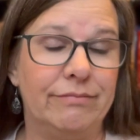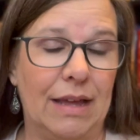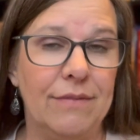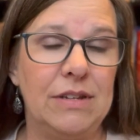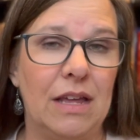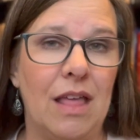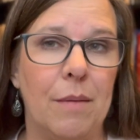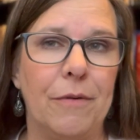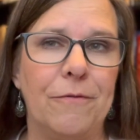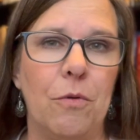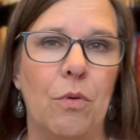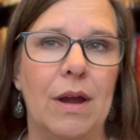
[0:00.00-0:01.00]
I've done that
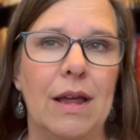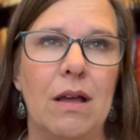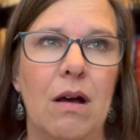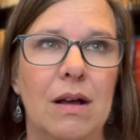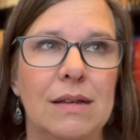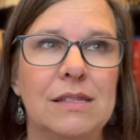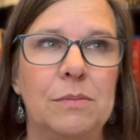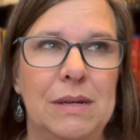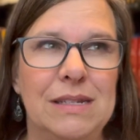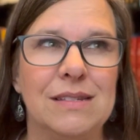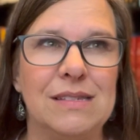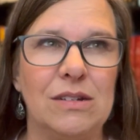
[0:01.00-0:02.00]
before. It caused
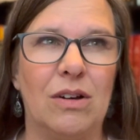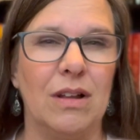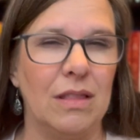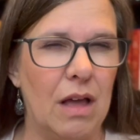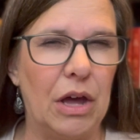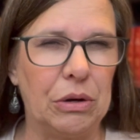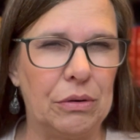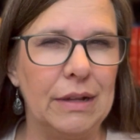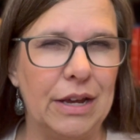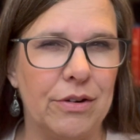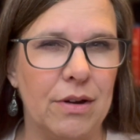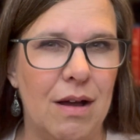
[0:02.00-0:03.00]
me to start a lot
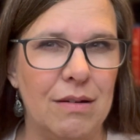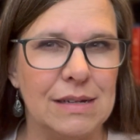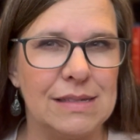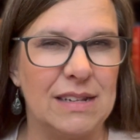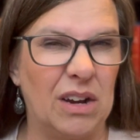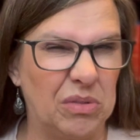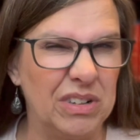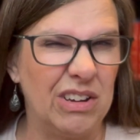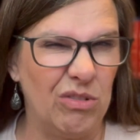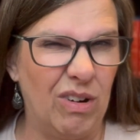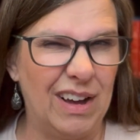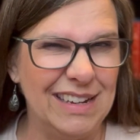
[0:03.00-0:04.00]
earlier in August than I really
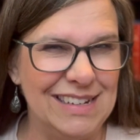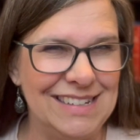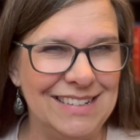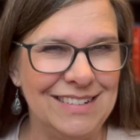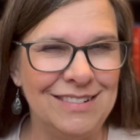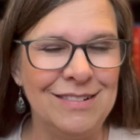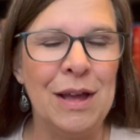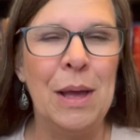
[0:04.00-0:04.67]
wanted to,